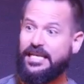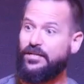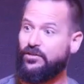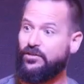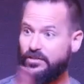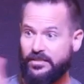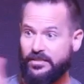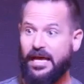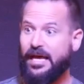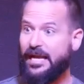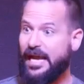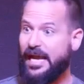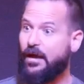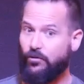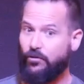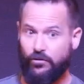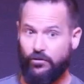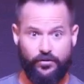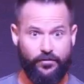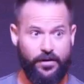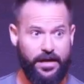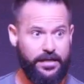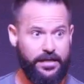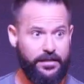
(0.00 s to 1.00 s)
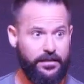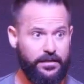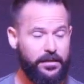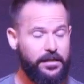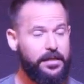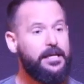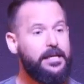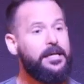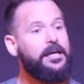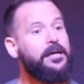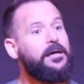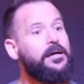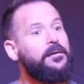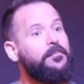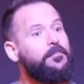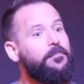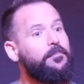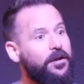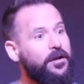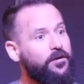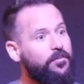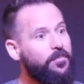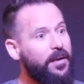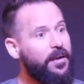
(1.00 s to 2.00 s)
not ours, right?
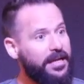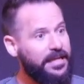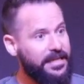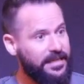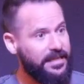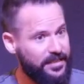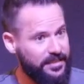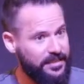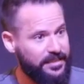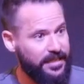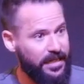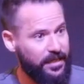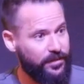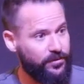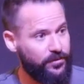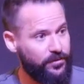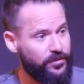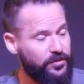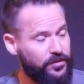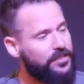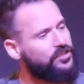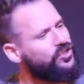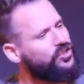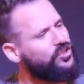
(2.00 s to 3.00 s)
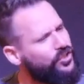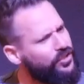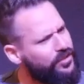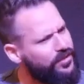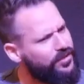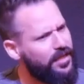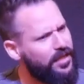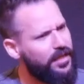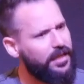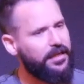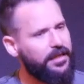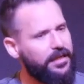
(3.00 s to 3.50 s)
Better by his standards. That's a good thing.